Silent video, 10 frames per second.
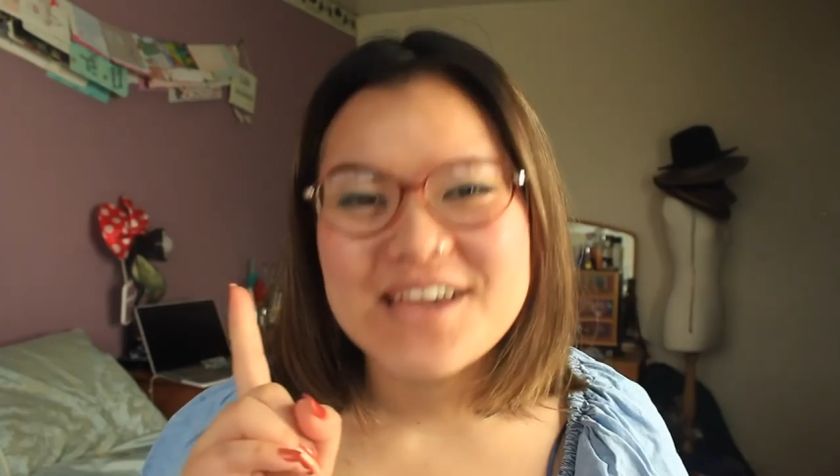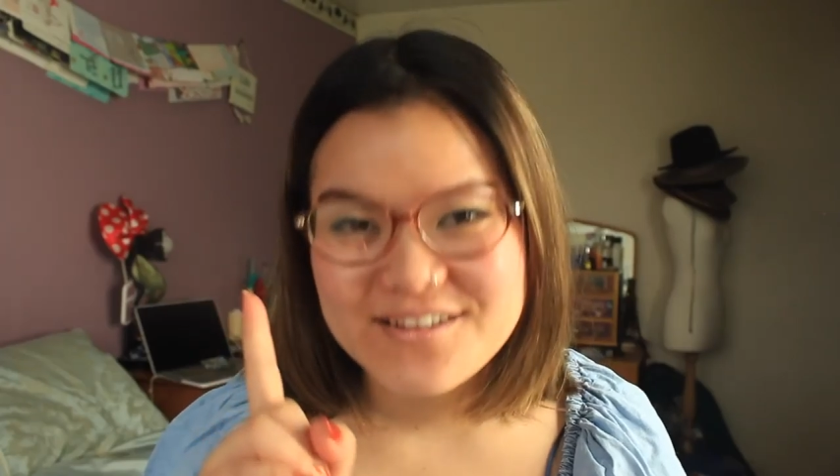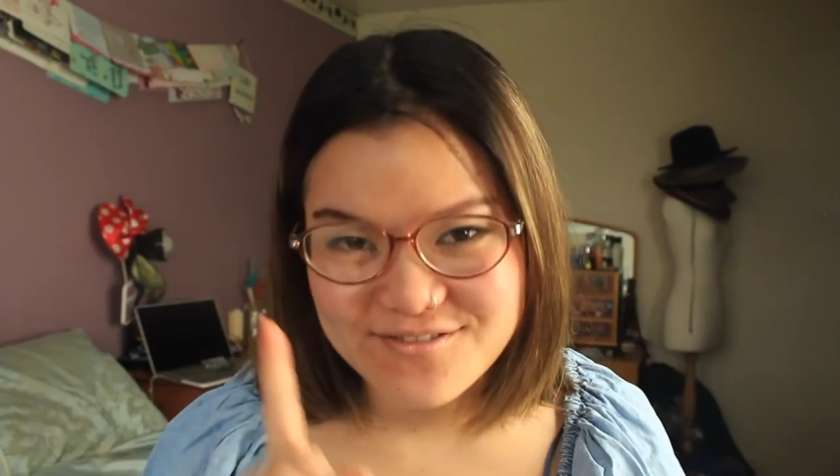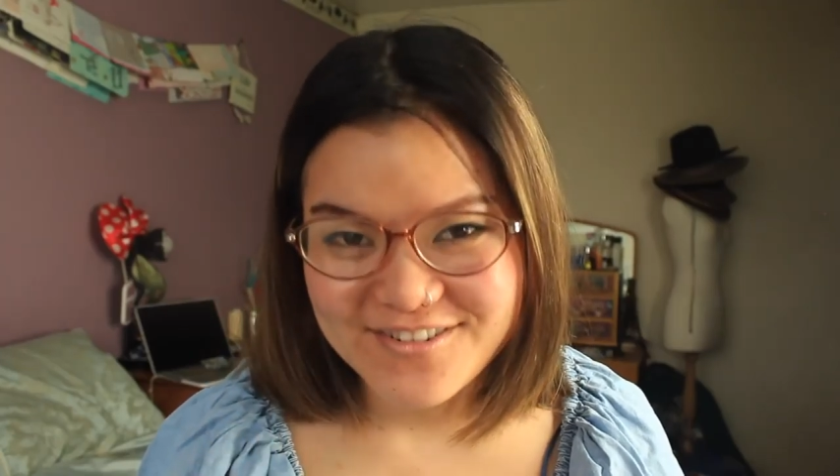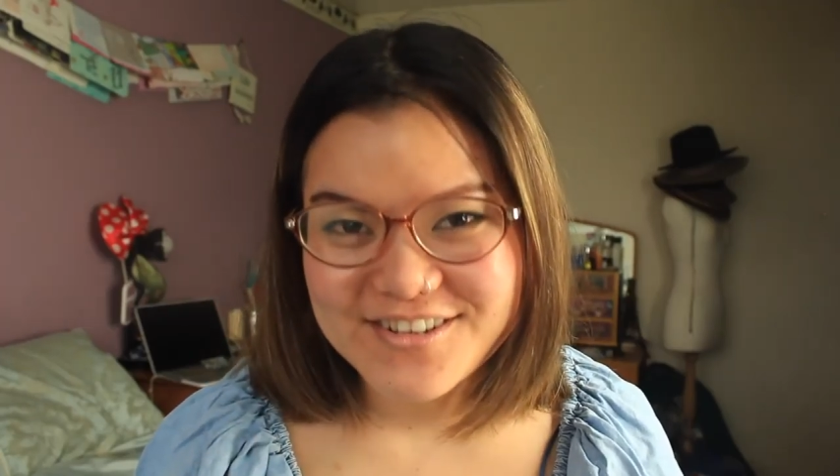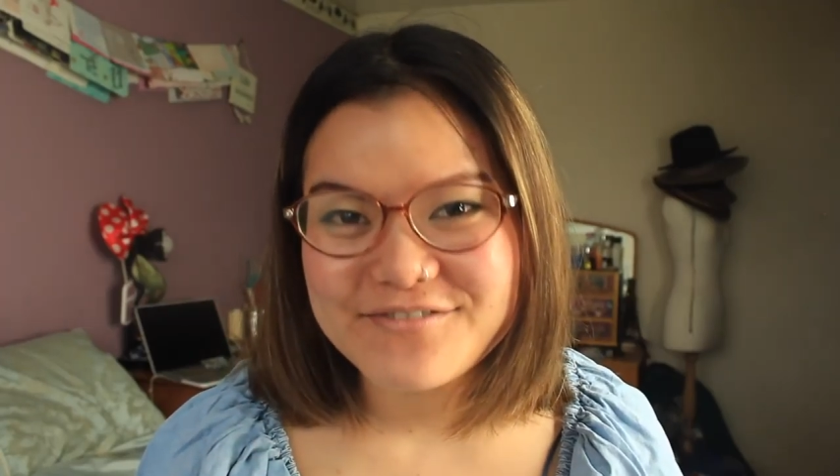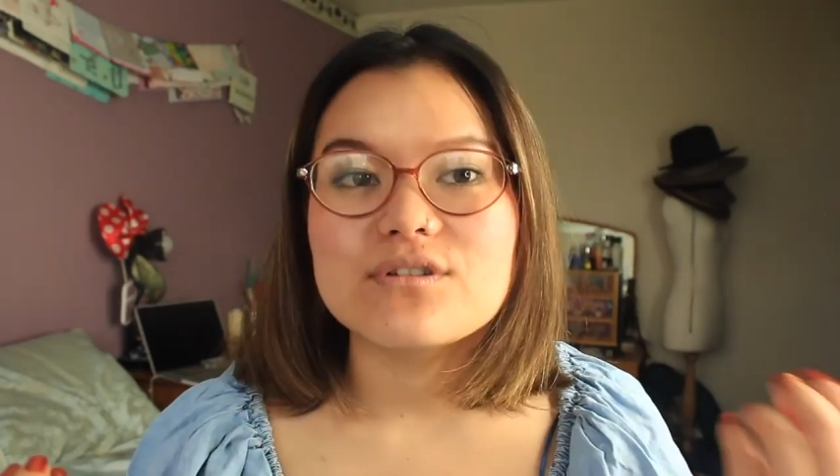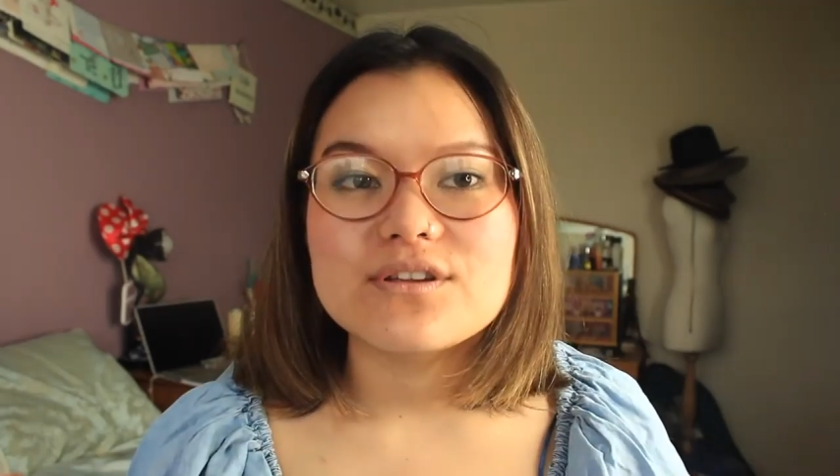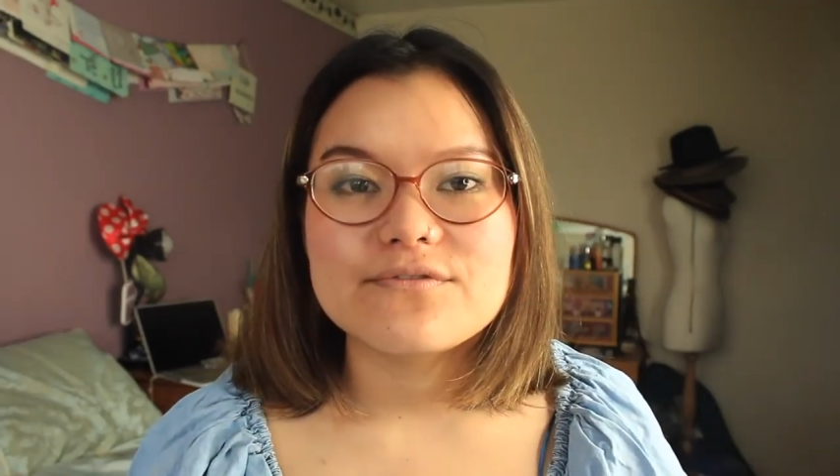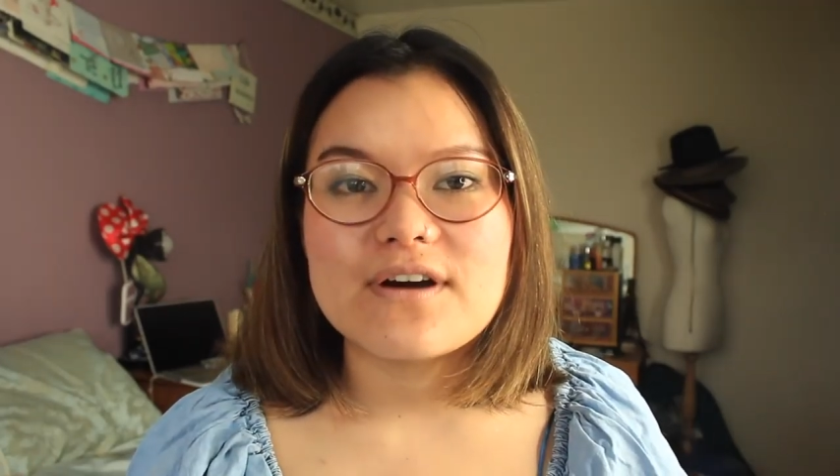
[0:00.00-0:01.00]
get notif
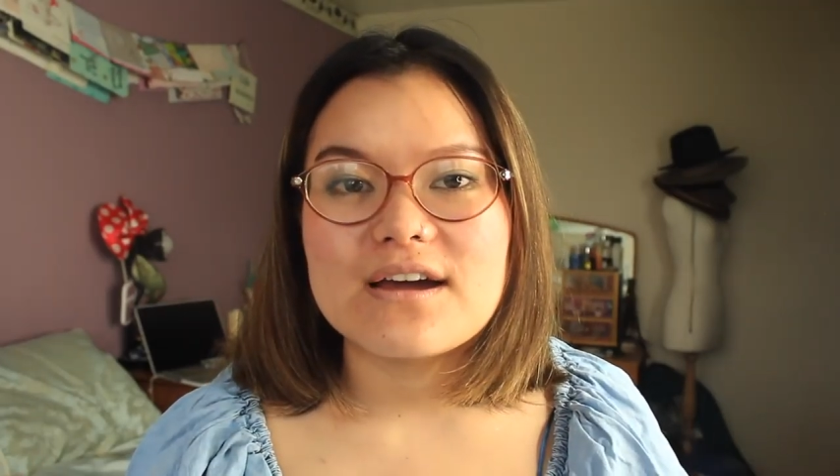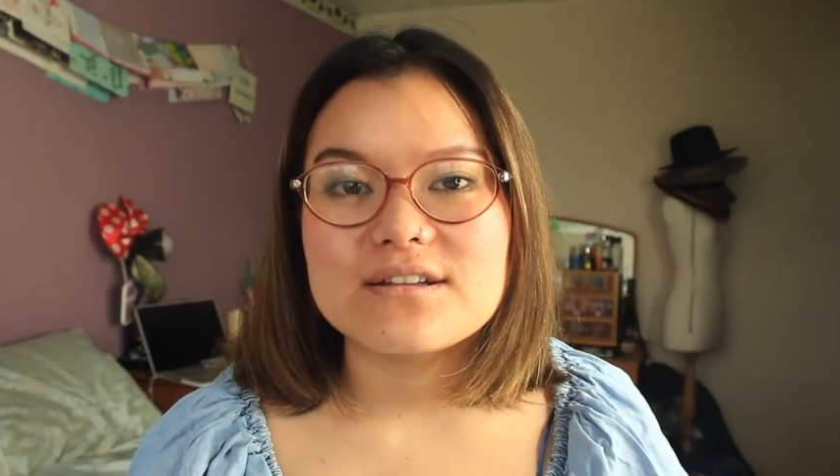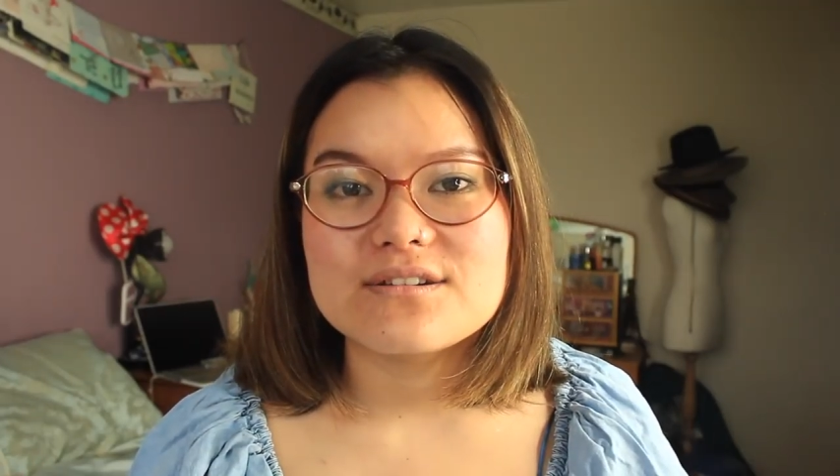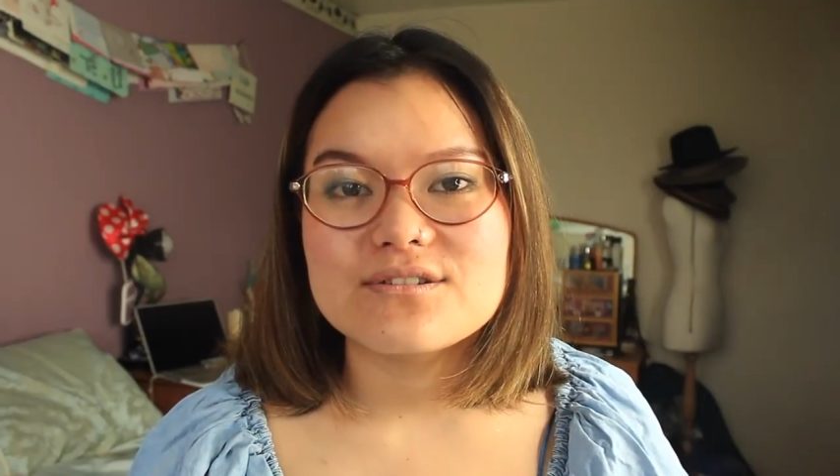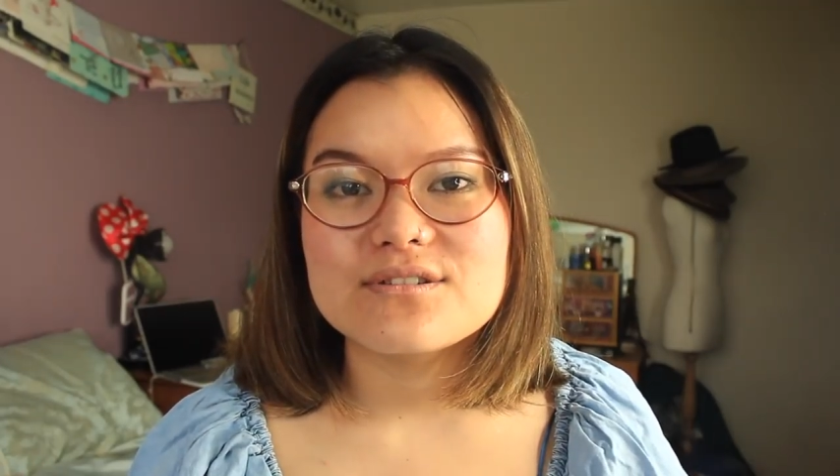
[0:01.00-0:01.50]
notified